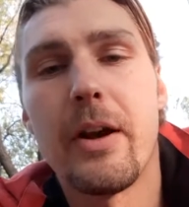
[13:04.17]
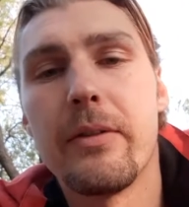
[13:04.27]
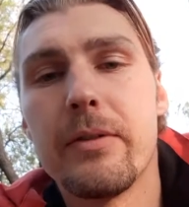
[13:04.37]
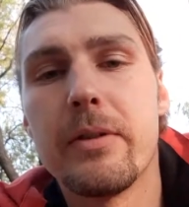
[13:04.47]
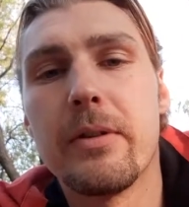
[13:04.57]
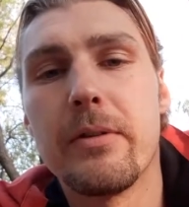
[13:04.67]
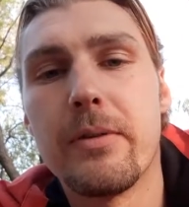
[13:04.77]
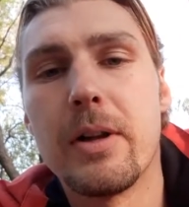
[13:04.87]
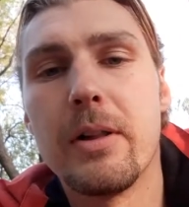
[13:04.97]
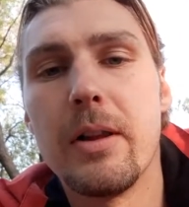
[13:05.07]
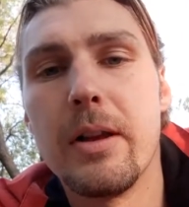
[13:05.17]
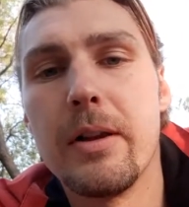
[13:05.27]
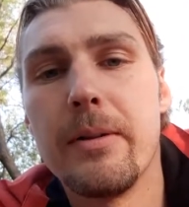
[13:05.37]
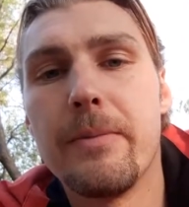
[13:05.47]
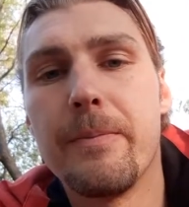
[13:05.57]
I will,
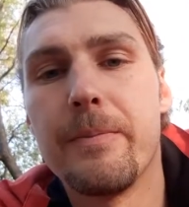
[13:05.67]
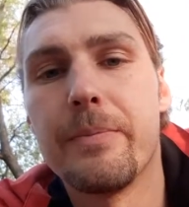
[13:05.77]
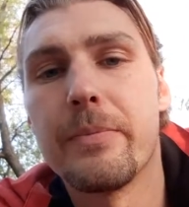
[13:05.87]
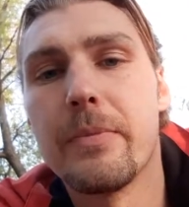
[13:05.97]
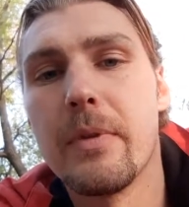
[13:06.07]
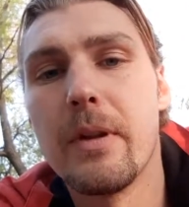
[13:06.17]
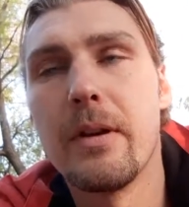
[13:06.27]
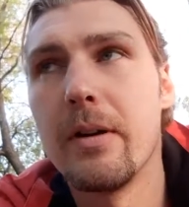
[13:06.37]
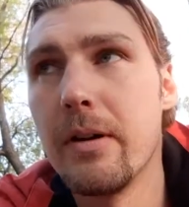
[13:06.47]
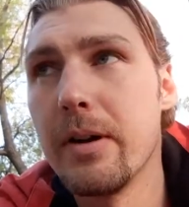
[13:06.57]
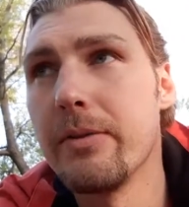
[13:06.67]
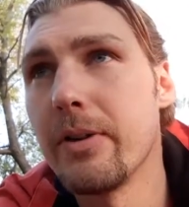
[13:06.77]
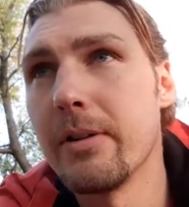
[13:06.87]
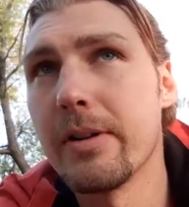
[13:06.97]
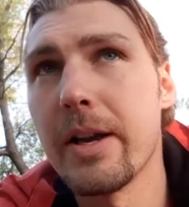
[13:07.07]
um, if
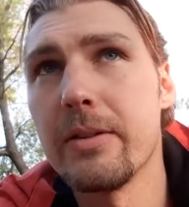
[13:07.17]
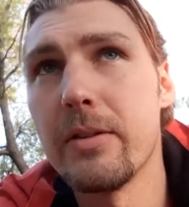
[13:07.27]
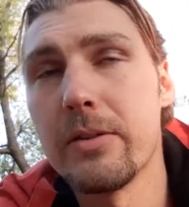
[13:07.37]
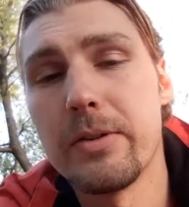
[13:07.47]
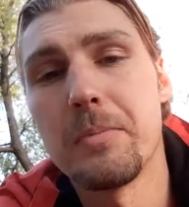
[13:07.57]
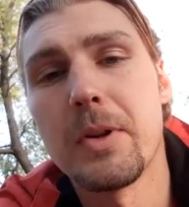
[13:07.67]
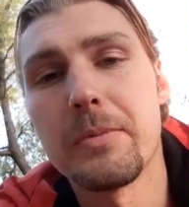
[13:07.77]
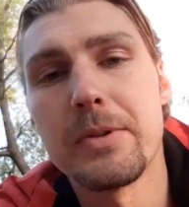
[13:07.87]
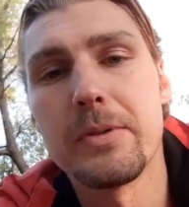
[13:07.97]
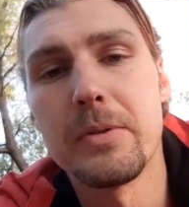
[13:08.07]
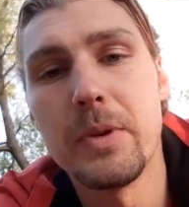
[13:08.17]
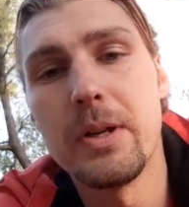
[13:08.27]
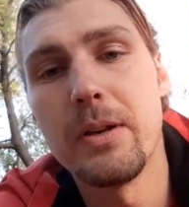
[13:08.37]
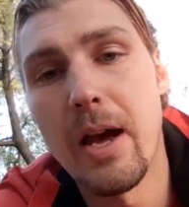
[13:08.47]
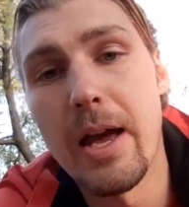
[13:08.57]
I will get those symptoms in
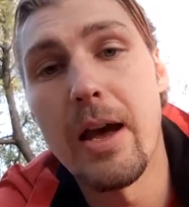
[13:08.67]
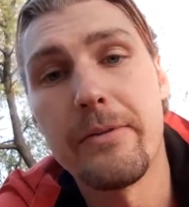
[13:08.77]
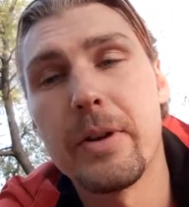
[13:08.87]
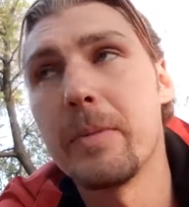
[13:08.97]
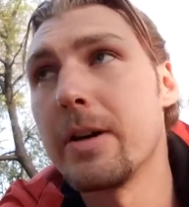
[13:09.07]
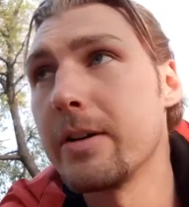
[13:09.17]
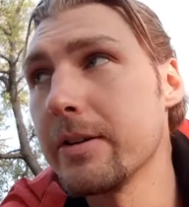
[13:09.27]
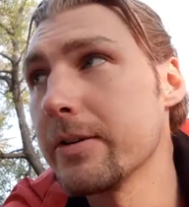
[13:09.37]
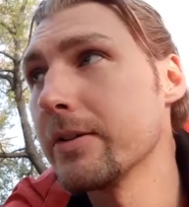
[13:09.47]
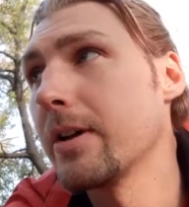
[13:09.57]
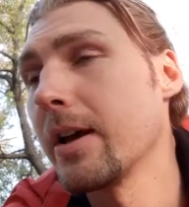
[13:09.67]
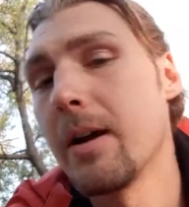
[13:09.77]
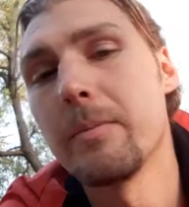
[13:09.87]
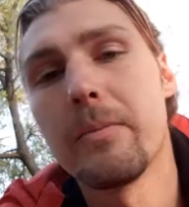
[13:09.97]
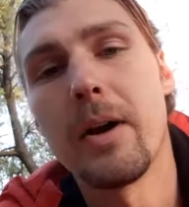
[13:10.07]
Sweden, I have them here so that
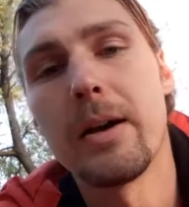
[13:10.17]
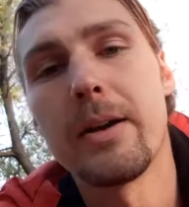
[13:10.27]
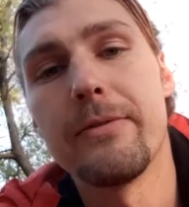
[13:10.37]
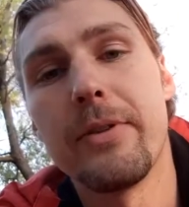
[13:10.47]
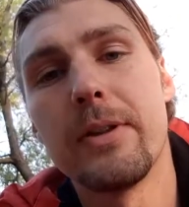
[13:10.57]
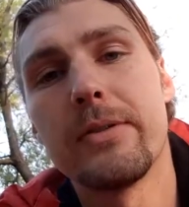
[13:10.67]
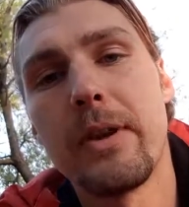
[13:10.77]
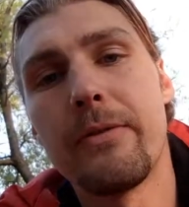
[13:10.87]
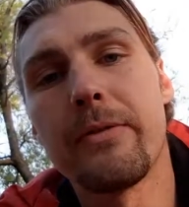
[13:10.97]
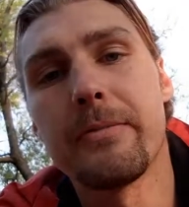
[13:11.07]
I'm, i can feel safe.